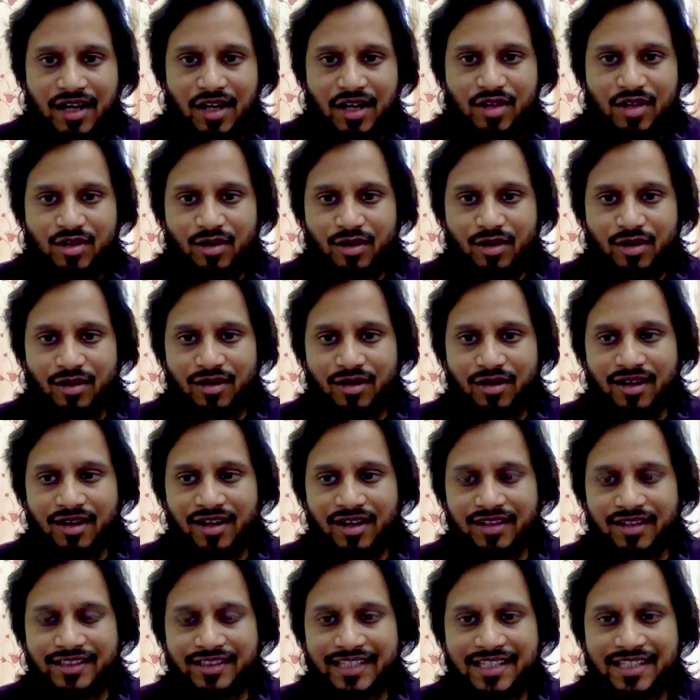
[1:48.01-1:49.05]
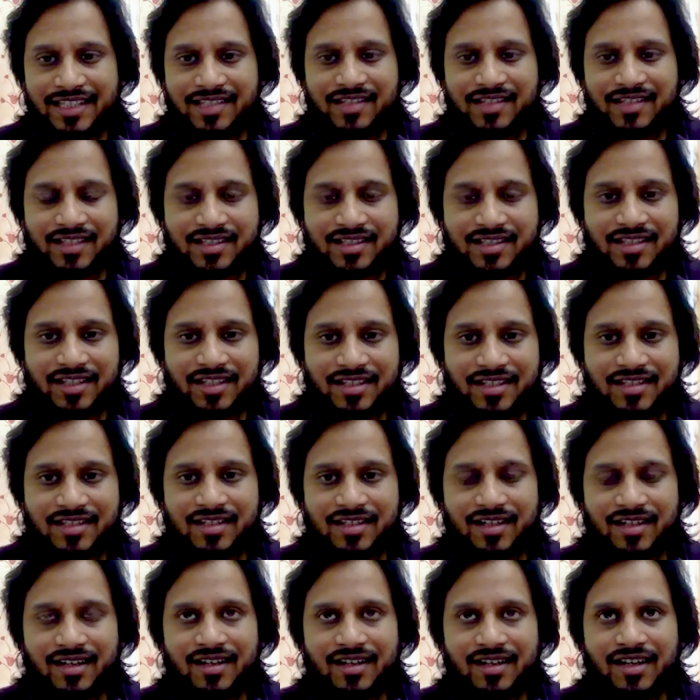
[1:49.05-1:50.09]
so this is
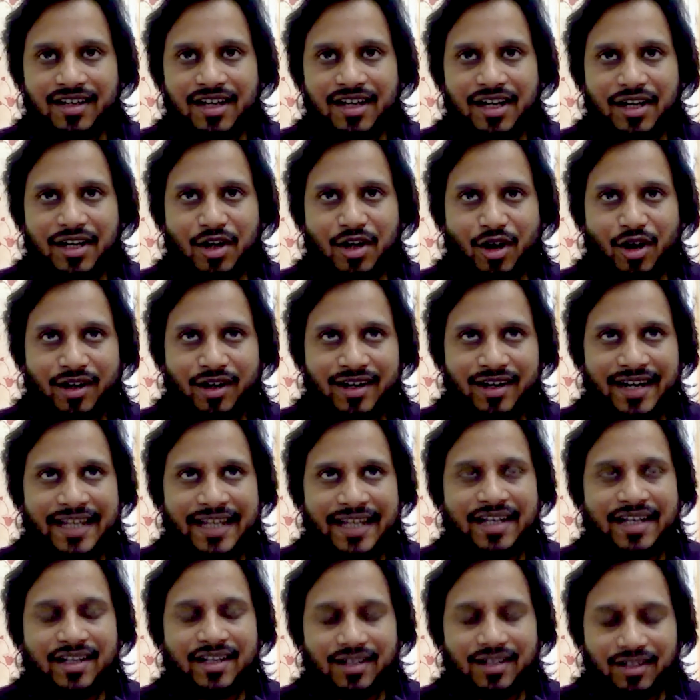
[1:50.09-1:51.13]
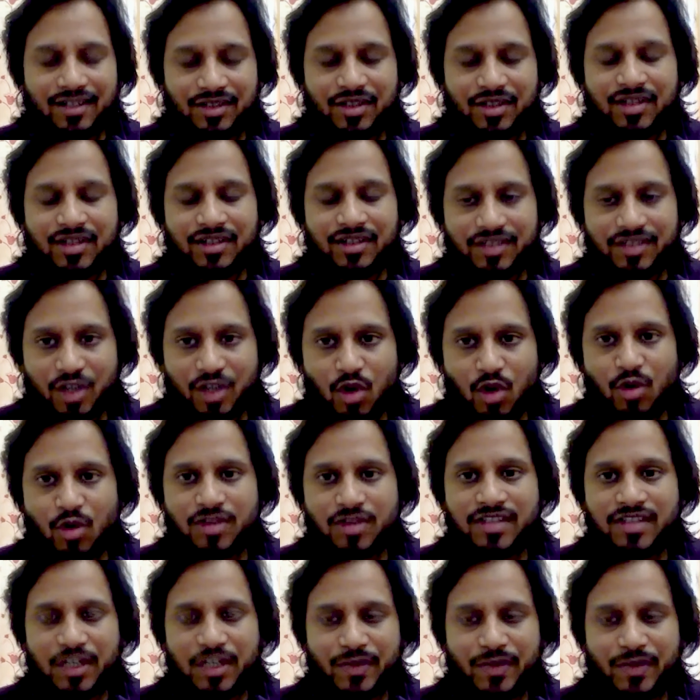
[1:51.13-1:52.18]
not like the courts
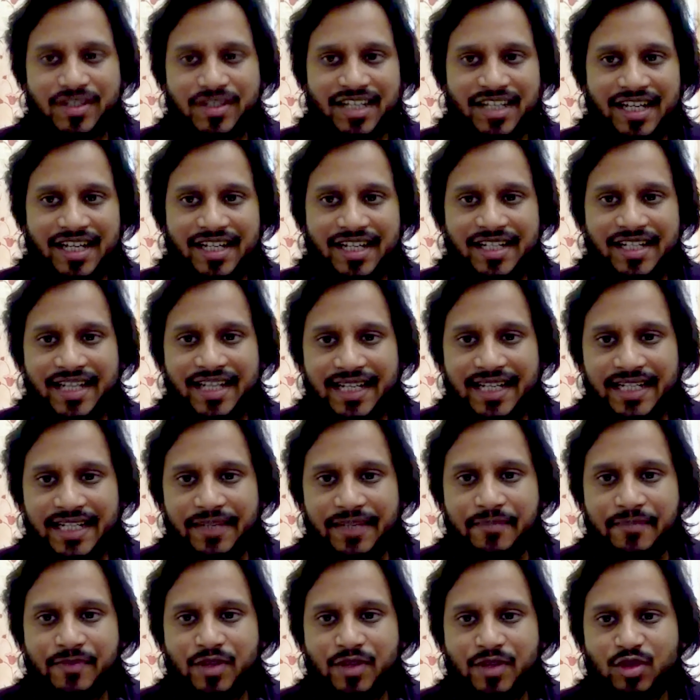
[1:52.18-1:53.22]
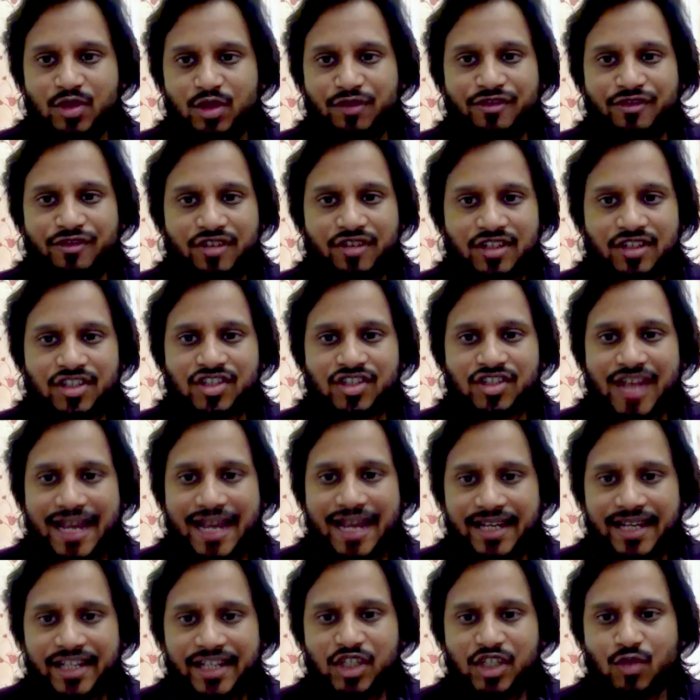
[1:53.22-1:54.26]
that we see in Delhi. So the first challenge